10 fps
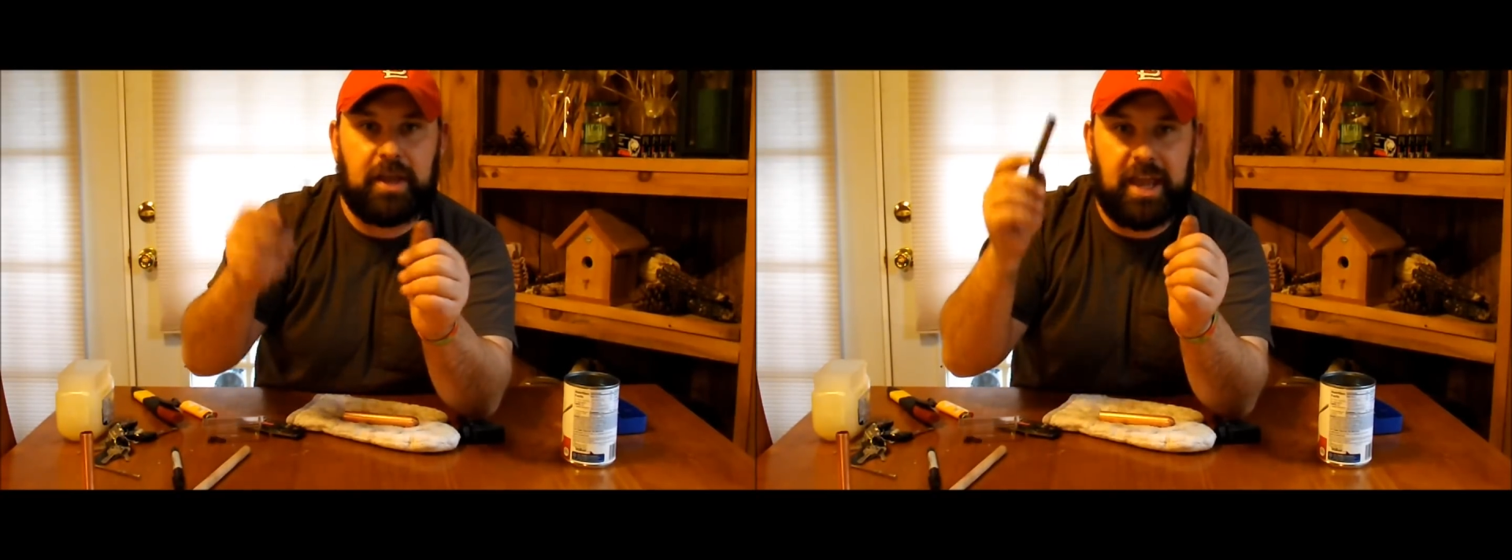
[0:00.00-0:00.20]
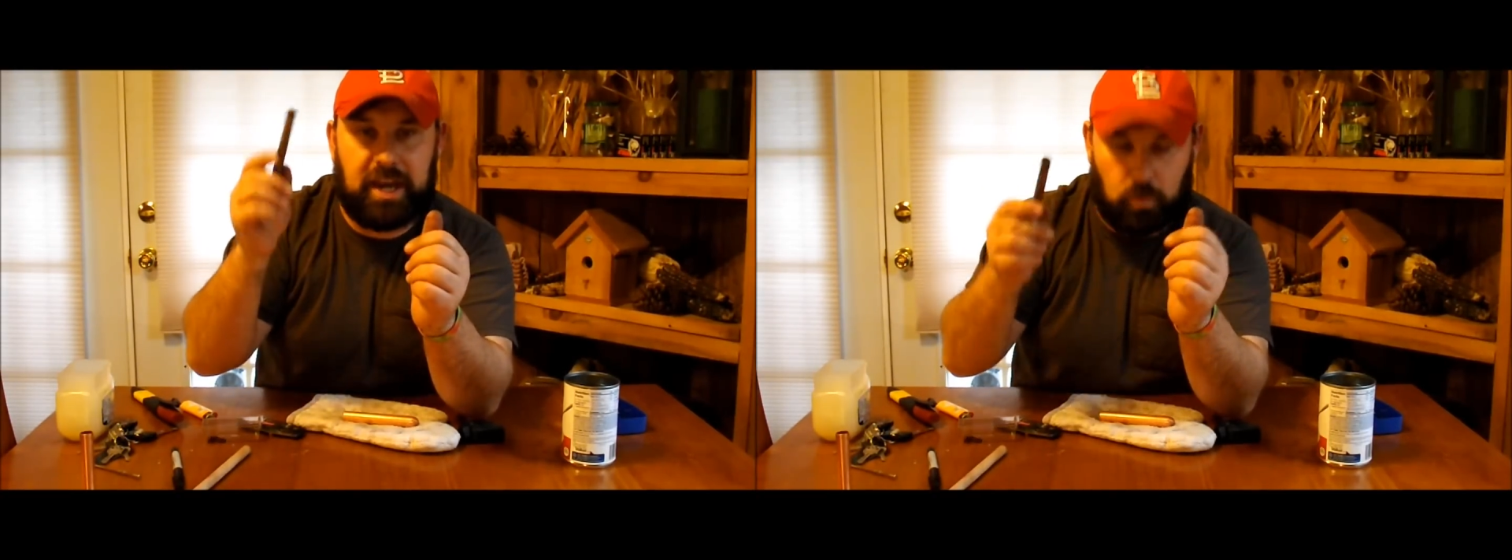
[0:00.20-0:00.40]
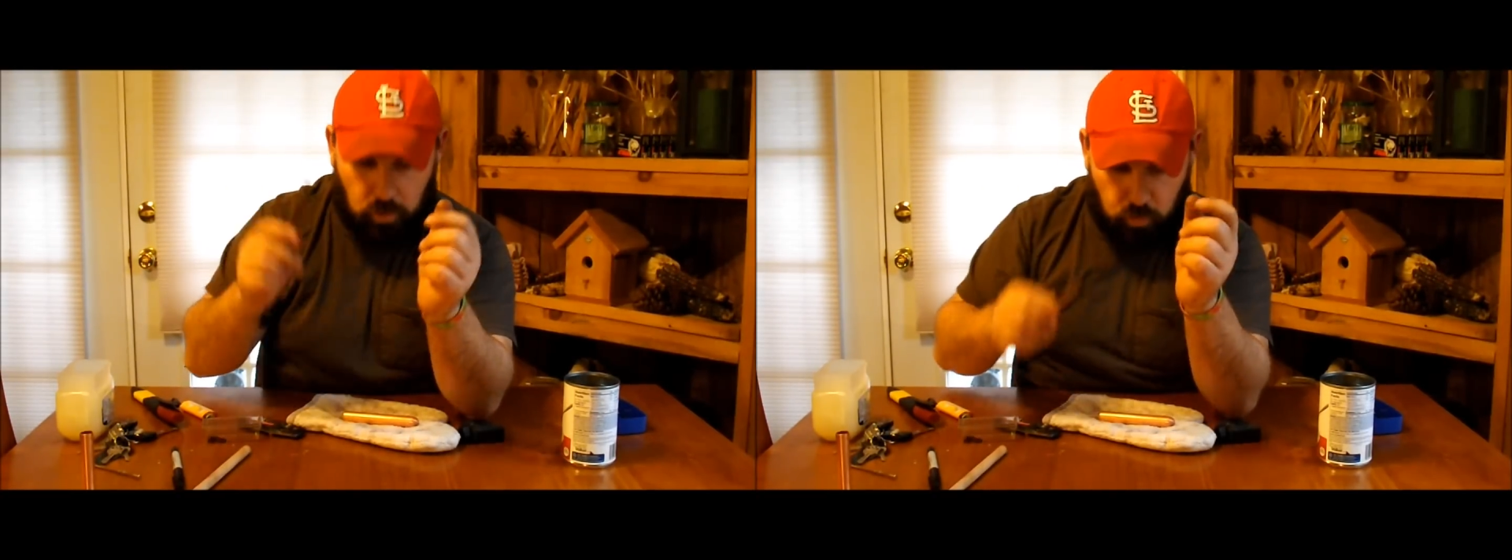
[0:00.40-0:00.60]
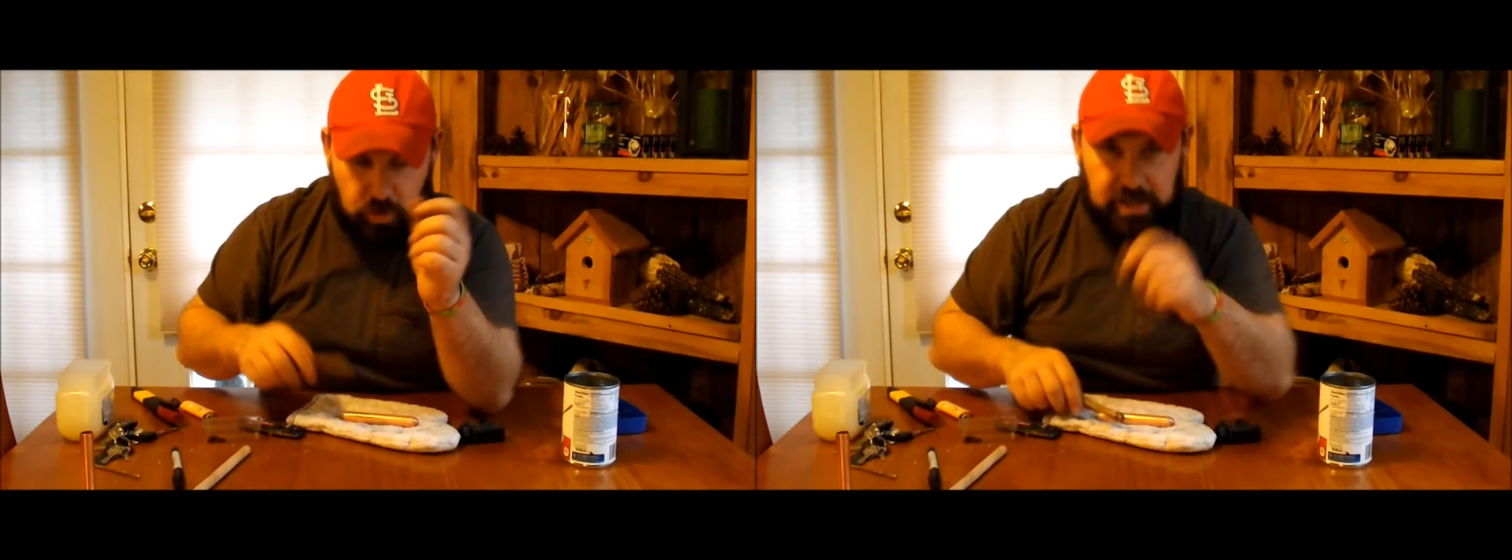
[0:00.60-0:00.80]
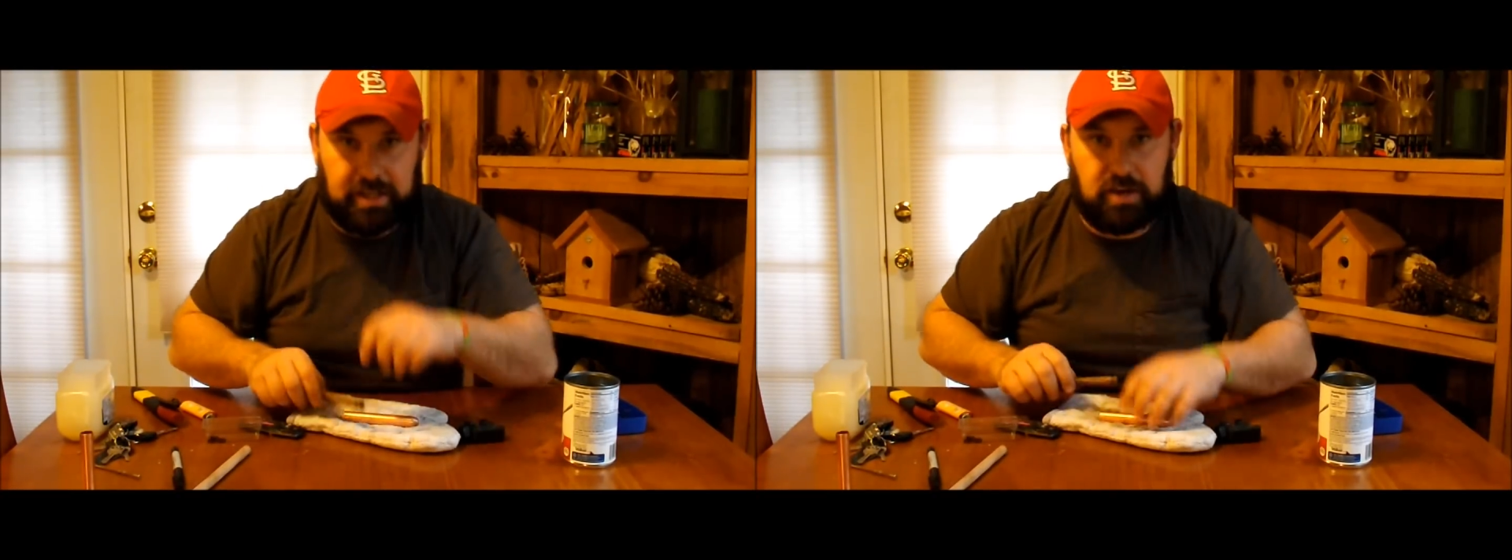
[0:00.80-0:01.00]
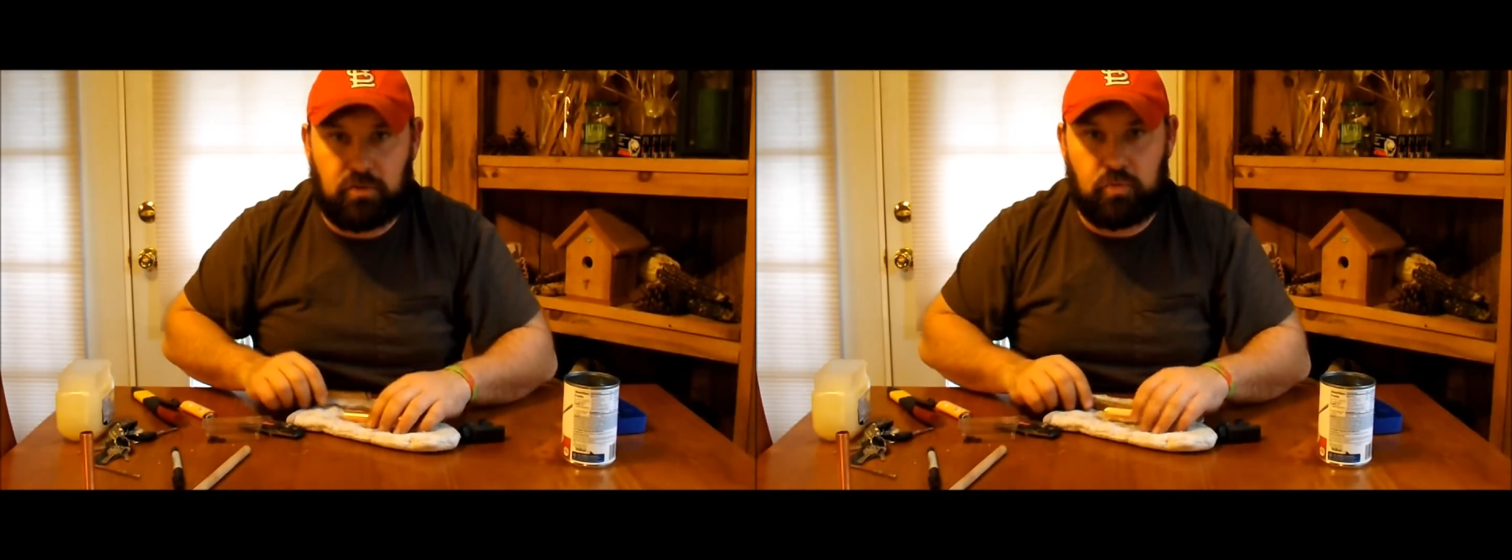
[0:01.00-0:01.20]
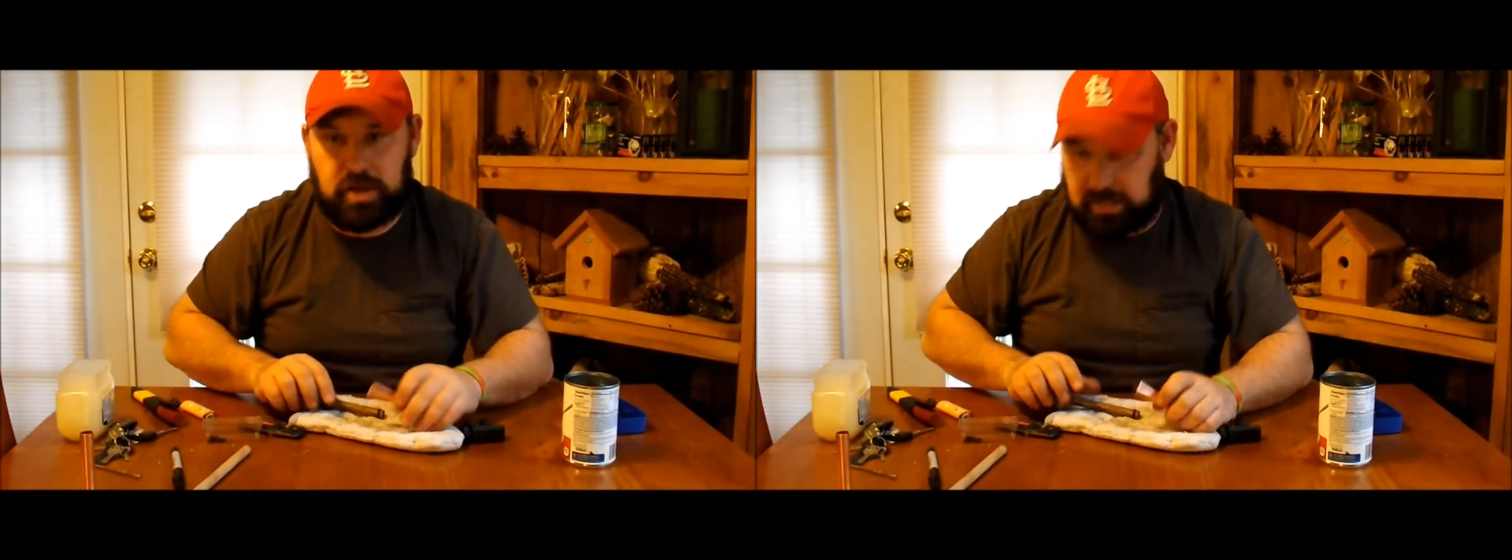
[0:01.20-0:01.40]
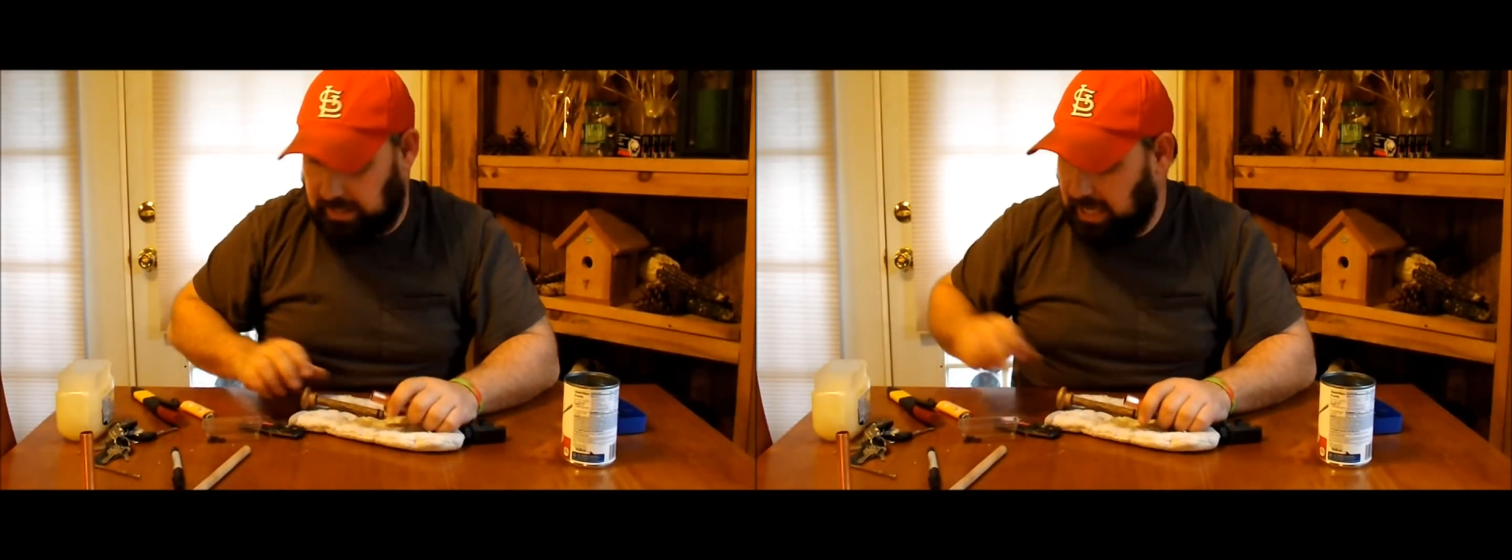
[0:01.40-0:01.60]
and it will really,
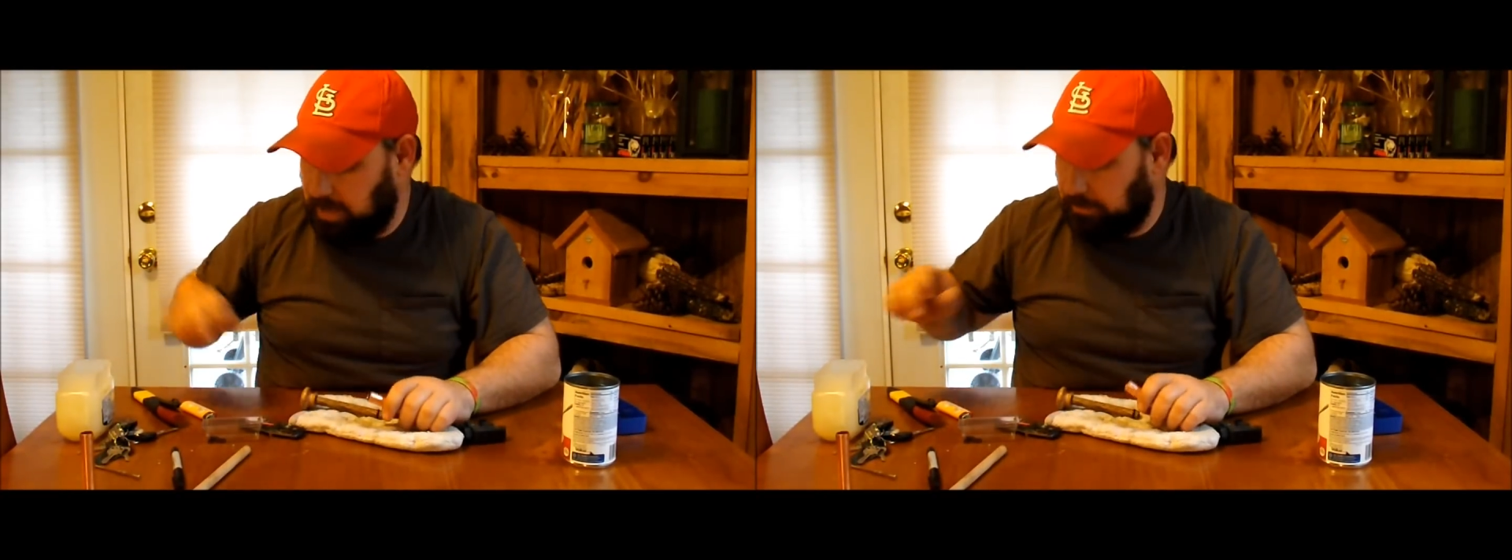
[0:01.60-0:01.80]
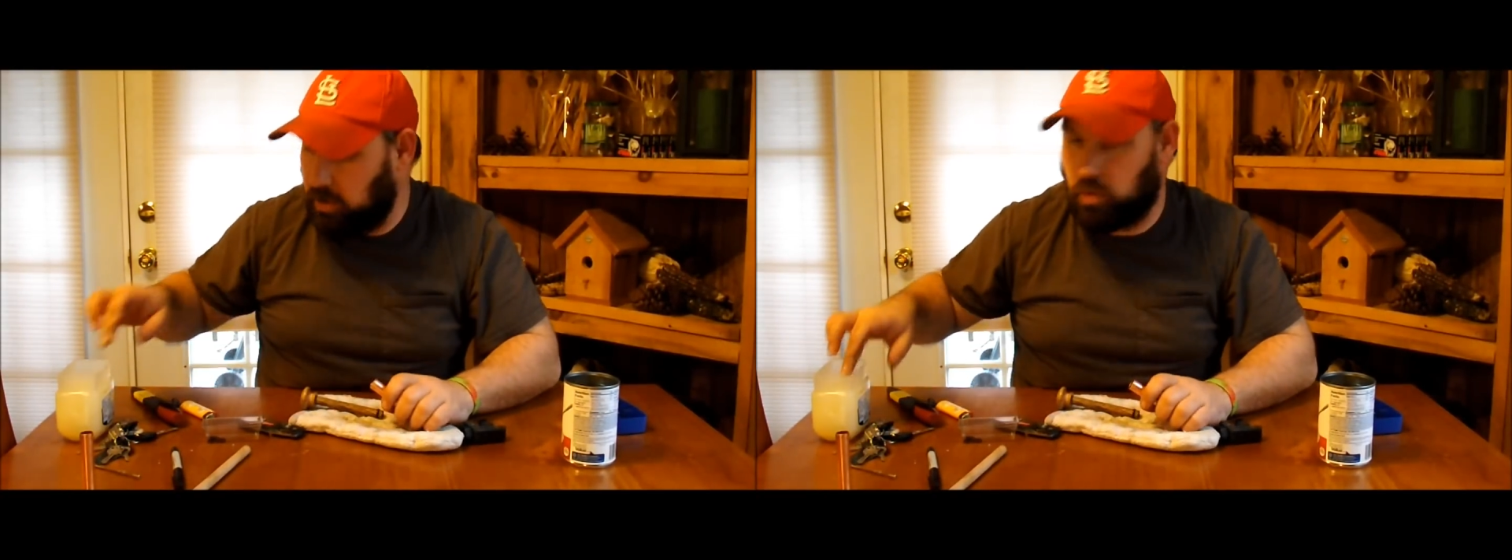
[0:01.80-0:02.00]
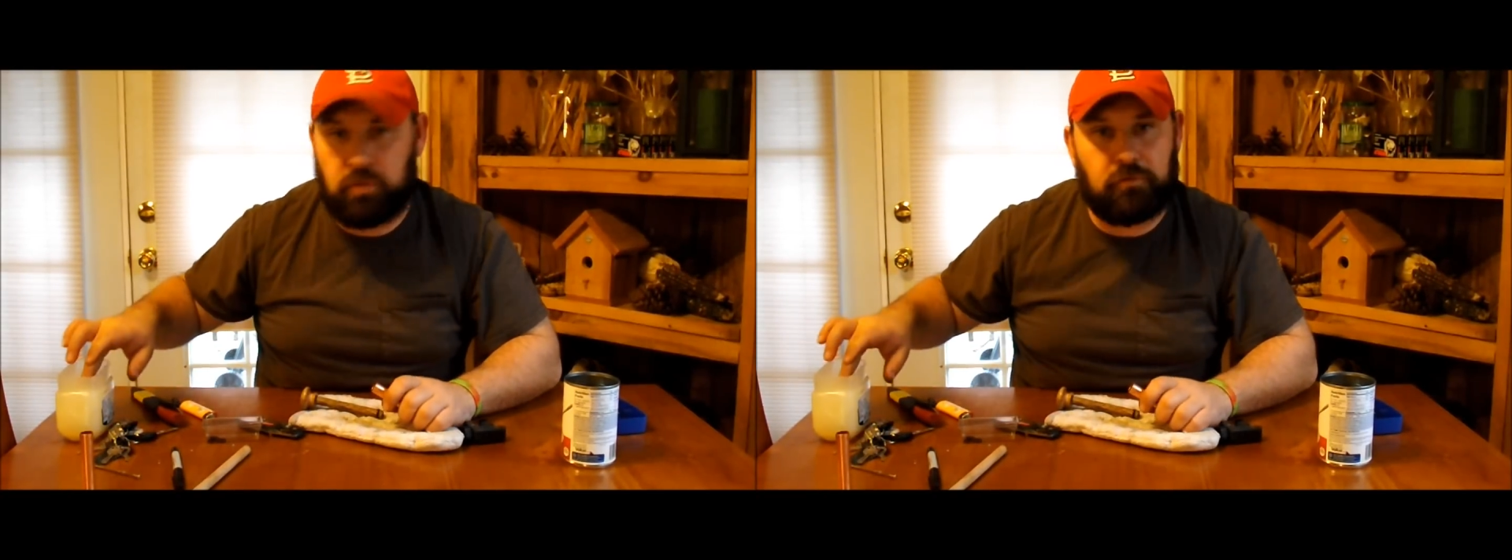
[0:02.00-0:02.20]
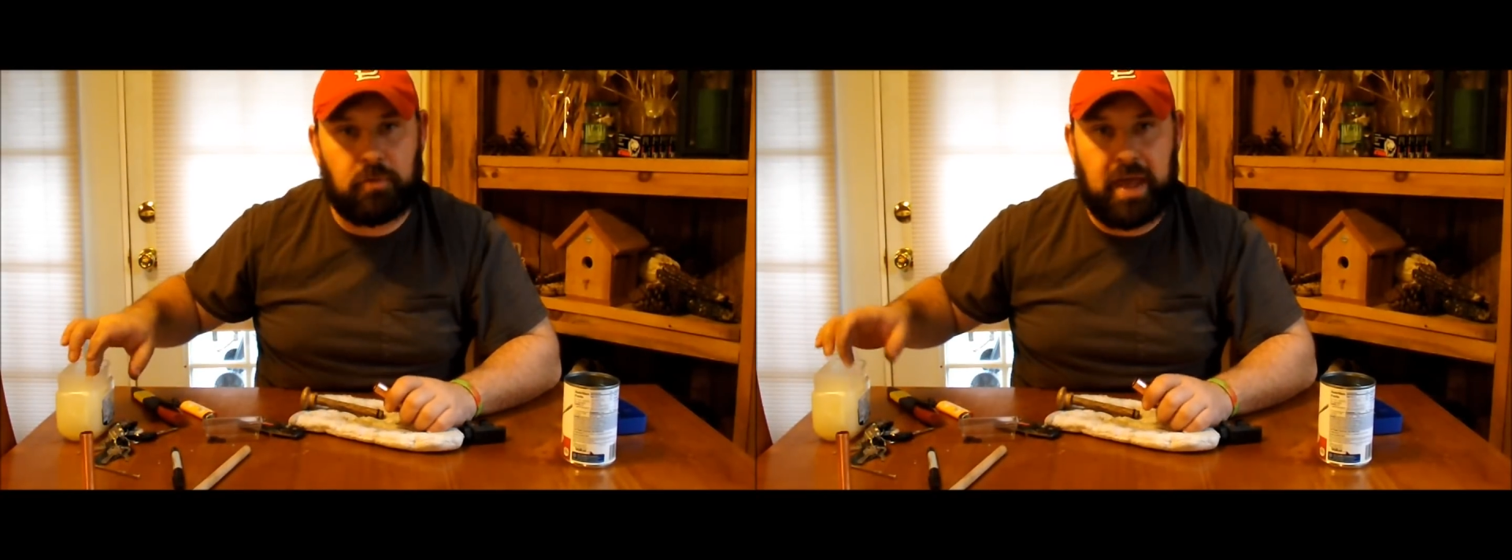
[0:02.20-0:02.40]
really keep you from